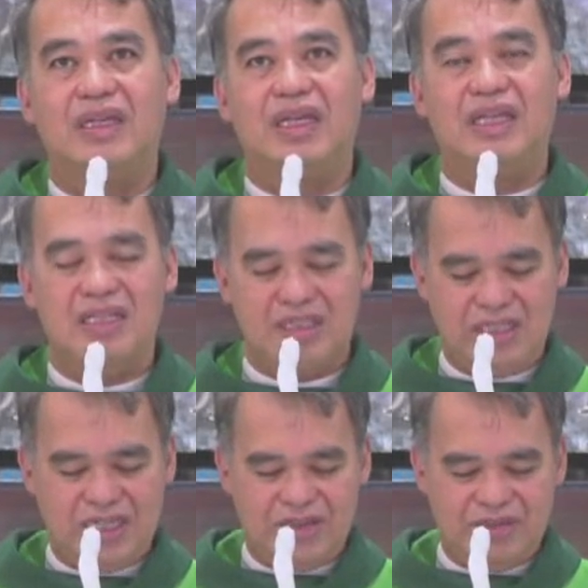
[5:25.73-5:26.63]
in the
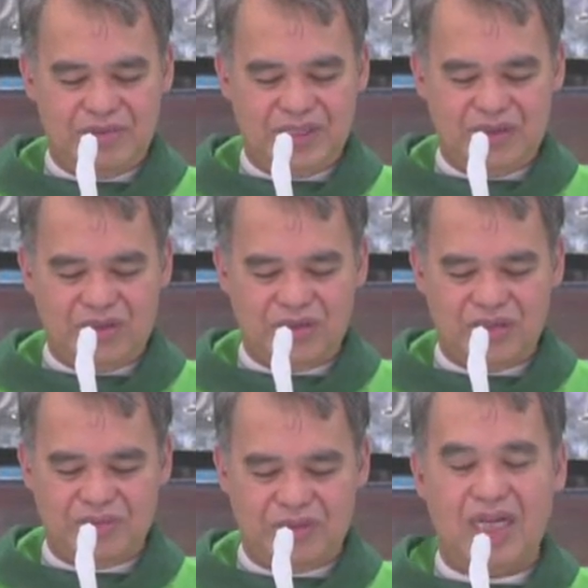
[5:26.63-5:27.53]
shadow of the cross
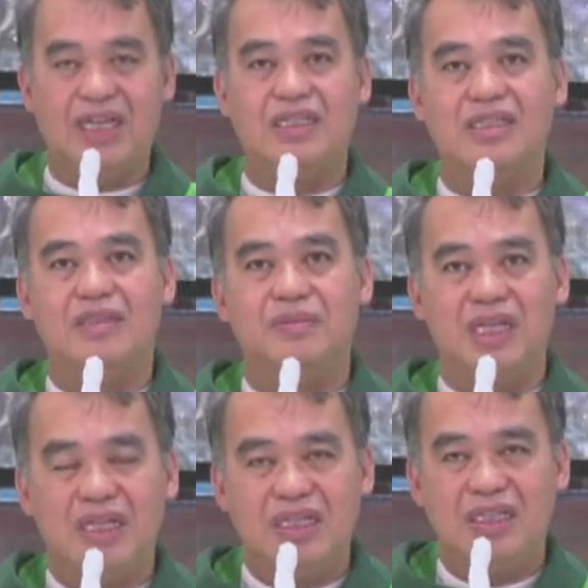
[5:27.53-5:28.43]
of Christ,
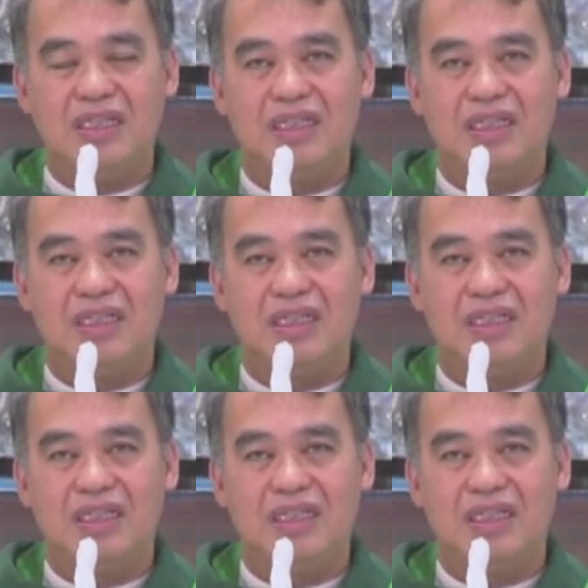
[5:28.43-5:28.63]
meaning